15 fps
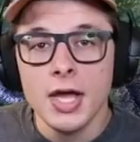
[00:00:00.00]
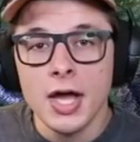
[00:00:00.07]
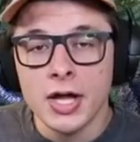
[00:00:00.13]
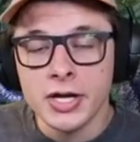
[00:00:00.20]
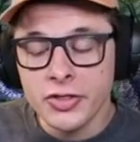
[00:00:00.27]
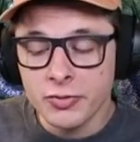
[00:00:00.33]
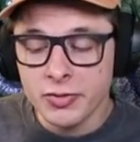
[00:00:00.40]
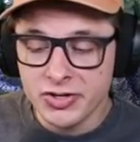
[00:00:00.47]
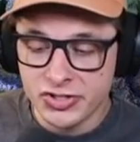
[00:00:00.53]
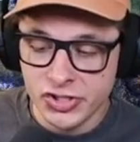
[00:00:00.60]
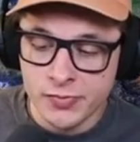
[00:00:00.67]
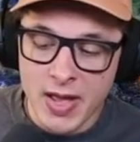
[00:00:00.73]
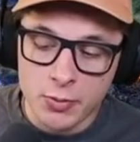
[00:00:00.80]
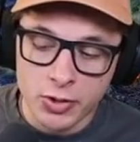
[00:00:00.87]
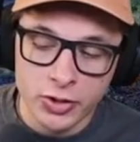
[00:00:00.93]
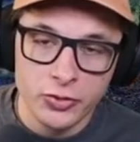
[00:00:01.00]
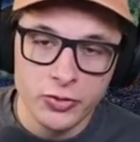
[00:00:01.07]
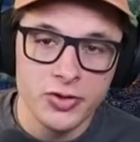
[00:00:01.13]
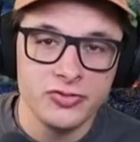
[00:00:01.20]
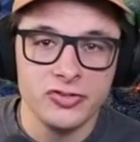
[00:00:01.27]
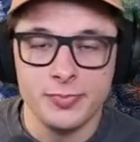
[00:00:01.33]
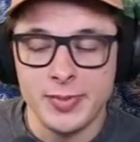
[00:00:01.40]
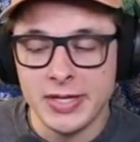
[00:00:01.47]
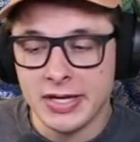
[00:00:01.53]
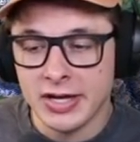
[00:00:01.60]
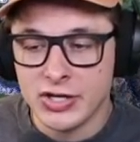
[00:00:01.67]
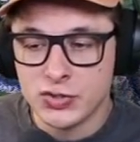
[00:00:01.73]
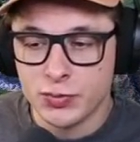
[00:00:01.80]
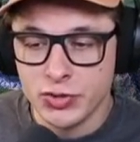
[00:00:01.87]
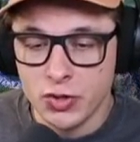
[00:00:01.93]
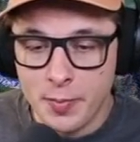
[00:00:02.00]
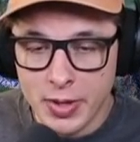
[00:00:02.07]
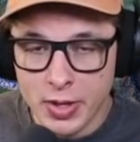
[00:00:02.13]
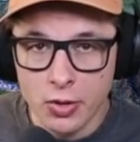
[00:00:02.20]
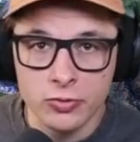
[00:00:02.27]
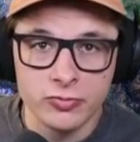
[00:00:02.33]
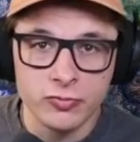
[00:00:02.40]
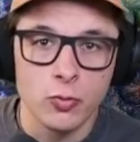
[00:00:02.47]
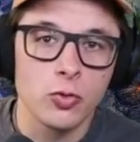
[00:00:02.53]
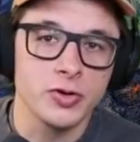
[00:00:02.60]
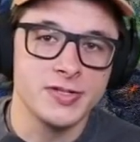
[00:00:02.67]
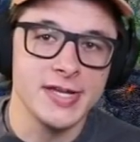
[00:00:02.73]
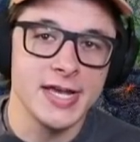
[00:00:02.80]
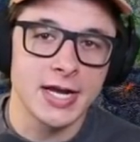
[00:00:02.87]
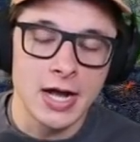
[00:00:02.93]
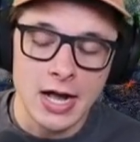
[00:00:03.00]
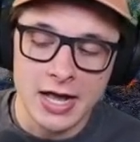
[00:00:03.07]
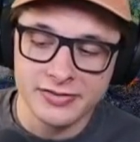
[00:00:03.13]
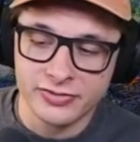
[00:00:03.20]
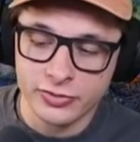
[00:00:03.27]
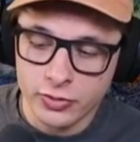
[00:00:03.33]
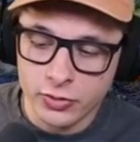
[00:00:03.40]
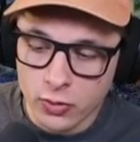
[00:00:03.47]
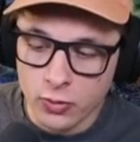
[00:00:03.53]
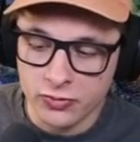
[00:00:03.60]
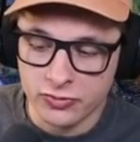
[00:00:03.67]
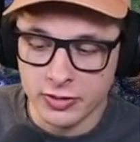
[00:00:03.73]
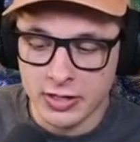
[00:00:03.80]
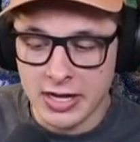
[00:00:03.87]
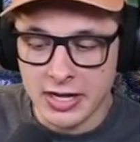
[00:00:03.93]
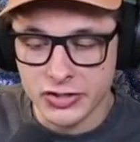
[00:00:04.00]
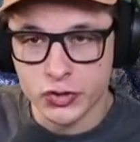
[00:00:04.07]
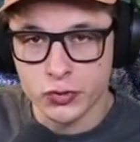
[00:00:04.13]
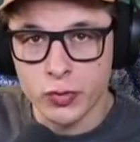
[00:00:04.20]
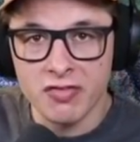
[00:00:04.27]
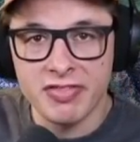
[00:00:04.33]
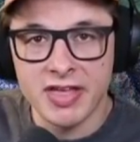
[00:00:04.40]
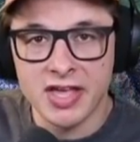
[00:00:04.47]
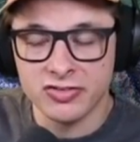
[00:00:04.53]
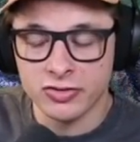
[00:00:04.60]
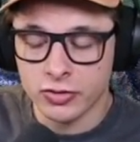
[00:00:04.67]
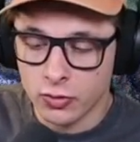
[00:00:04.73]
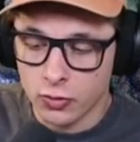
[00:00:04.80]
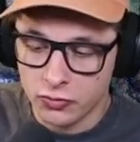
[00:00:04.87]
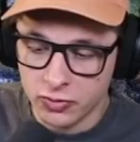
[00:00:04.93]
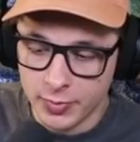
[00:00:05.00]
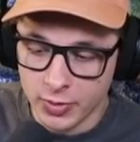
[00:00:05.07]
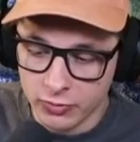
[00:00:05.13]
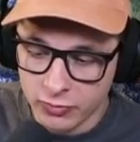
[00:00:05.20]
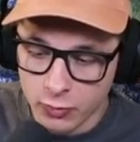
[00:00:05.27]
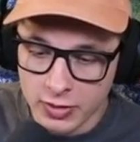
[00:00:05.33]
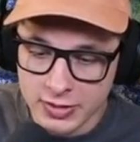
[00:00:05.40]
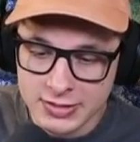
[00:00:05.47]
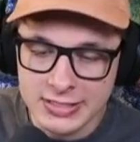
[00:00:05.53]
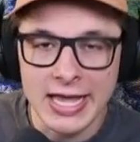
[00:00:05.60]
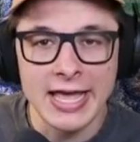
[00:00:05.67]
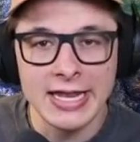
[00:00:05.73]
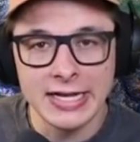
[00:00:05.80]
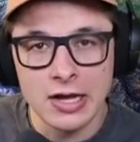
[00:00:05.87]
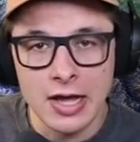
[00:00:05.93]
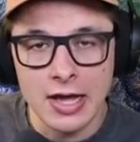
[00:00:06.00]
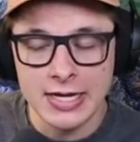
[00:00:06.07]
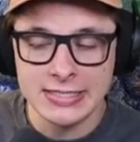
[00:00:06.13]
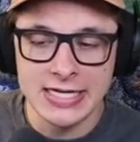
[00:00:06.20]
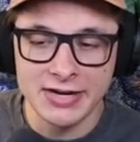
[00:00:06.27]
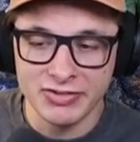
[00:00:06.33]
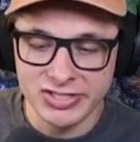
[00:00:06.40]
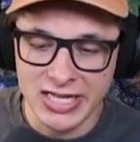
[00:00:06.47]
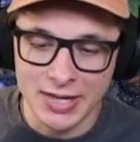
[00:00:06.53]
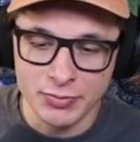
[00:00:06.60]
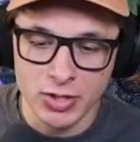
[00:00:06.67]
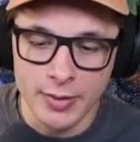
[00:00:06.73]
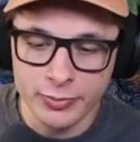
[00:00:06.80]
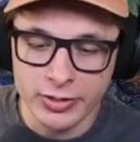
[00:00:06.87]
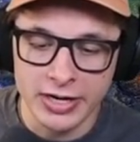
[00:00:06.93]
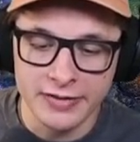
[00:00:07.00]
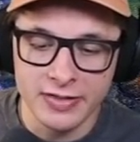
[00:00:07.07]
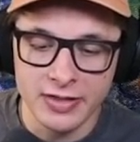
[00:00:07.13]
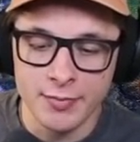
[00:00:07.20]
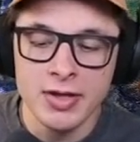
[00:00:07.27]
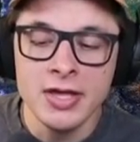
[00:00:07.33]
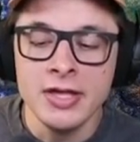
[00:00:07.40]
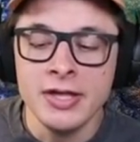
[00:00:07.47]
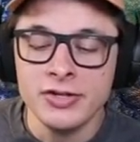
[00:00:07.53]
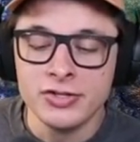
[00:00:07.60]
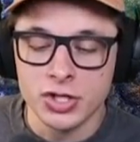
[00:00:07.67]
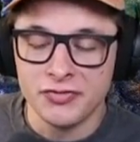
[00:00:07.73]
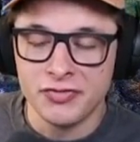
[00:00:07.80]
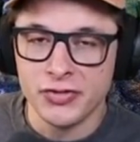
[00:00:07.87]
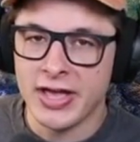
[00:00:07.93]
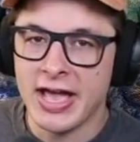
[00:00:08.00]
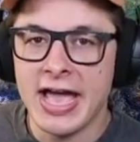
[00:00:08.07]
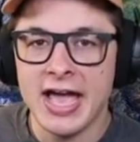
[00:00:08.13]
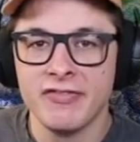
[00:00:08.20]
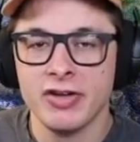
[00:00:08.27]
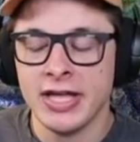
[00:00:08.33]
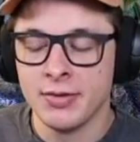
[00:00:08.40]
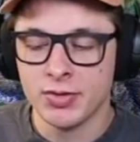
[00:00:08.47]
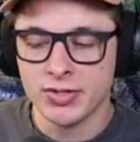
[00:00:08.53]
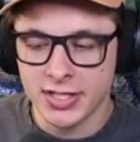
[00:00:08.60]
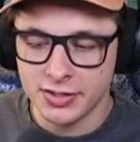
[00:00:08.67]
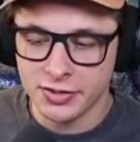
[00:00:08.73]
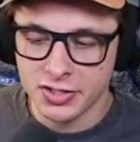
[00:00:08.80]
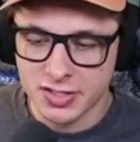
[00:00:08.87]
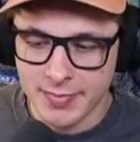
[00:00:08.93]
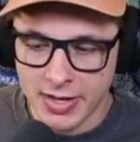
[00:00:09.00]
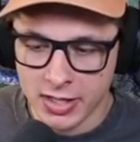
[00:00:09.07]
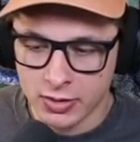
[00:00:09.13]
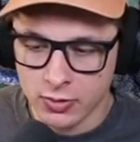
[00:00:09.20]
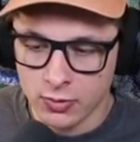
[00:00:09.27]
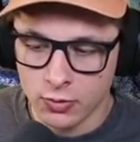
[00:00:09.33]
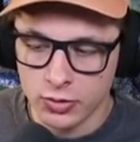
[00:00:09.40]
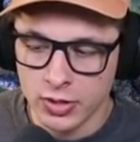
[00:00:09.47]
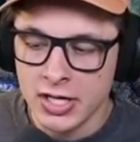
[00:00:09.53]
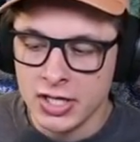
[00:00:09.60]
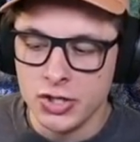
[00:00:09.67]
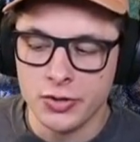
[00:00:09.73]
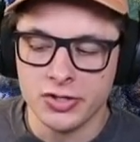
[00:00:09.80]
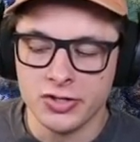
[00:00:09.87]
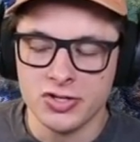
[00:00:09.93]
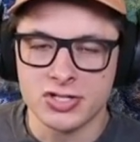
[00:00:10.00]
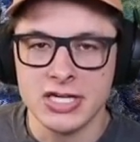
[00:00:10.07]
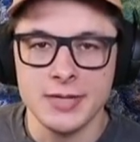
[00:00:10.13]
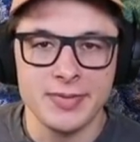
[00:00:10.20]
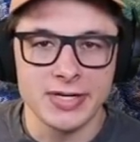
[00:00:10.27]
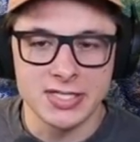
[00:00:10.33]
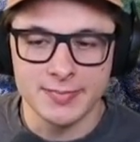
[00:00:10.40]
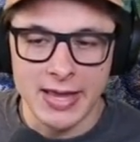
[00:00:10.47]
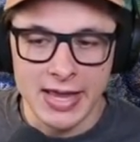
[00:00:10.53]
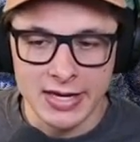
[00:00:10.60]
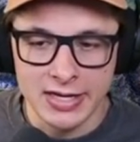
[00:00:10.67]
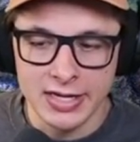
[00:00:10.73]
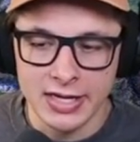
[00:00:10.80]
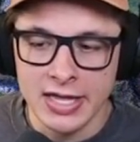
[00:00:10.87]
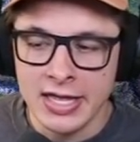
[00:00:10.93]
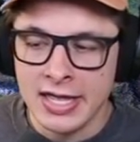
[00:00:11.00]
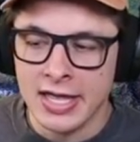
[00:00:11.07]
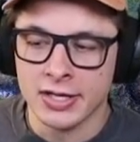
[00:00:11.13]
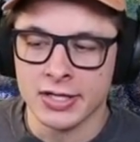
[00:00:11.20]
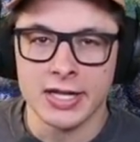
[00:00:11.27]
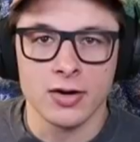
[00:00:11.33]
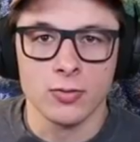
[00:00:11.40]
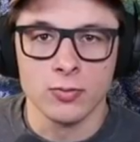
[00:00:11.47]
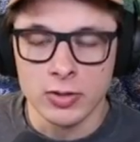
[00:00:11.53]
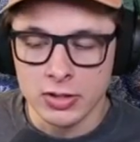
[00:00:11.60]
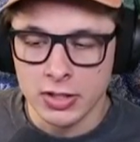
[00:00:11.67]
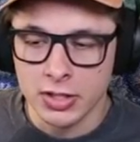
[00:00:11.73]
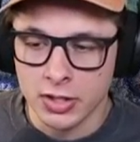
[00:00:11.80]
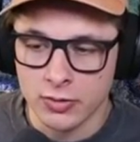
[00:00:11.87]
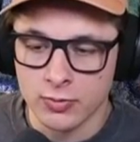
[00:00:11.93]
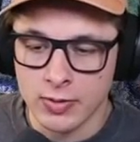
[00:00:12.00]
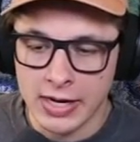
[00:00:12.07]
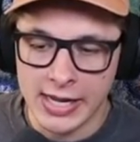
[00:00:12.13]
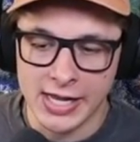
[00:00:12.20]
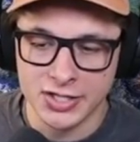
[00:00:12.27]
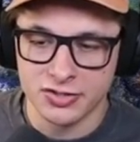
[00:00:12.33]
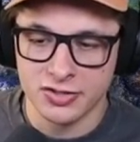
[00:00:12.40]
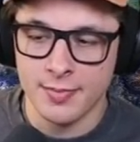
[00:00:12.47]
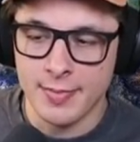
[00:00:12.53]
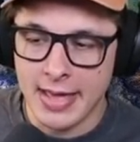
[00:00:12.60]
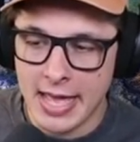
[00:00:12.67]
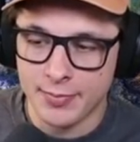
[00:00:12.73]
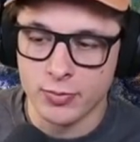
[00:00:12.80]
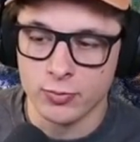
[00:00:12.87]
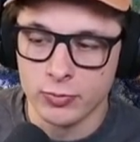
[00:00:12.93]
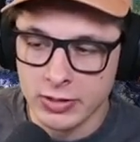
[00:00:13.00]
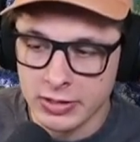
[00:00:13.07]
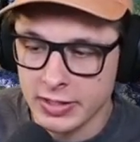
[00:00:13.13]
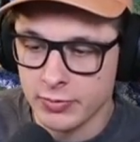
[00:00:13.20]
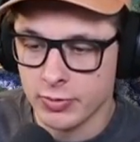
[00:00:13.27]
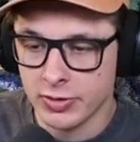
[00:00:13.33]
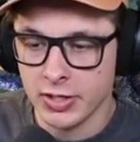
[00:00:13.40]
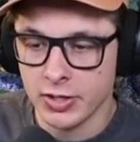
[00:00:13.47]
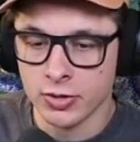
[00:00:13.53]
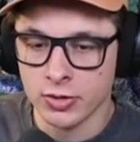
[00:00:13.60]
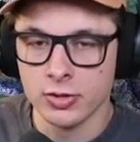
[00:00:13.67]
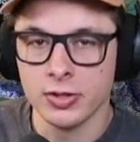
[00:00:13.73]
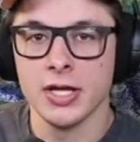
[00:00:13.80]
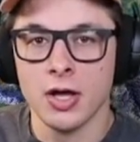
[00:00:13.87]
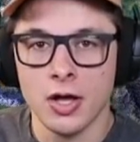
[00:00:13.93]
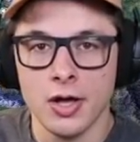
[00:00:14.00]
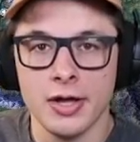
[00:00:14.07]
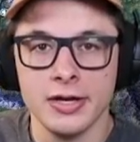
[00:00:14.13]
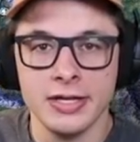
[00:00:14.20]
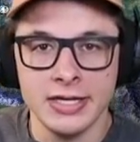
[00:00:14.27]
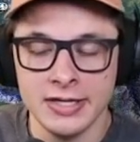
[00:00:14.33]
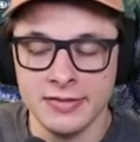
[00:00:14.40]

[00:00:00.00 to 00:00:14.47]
Another reason you might want to do this is because when you build forts, it costs gold. So it costs 12,000 gold to build forts, and it costs every time you upgrade them. So if you have a ridiculous amount of gold, you can just keep expanding and get a really good range on the map really, really early on in the